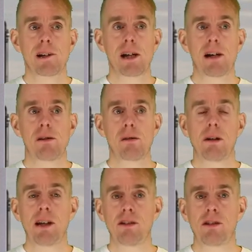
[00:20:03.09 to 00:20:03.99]
Now,
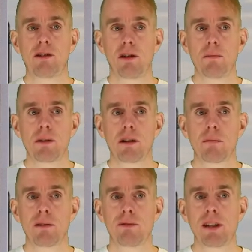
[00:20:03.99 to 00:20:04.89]
let's assume
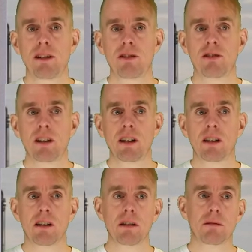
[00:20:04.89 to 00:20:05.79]
that my feed is
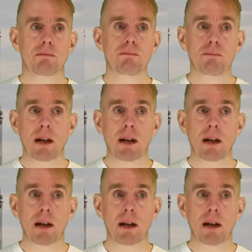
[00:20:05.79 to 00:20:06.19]
still,